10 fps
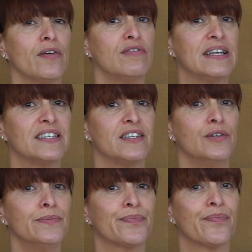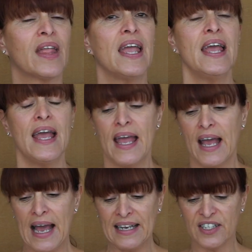of retinol
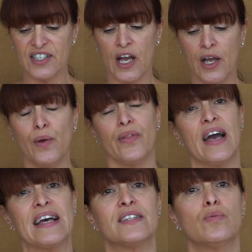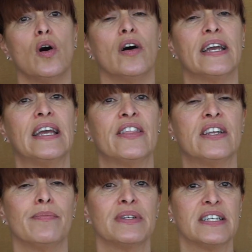and so that's why the
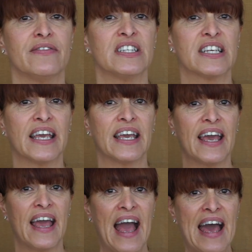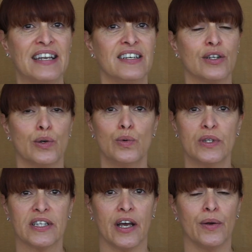number seven skincare and
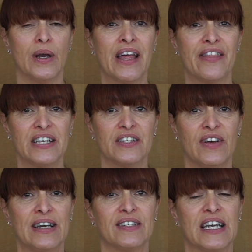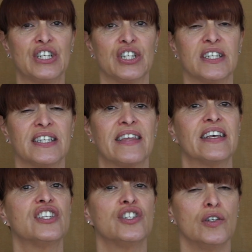also this foundation say
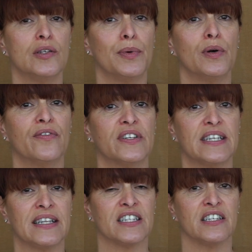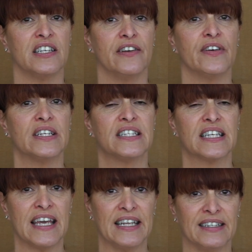they're suitable for sensitive
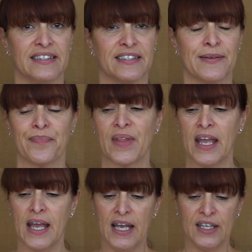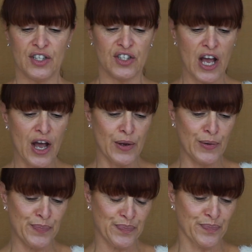skins. So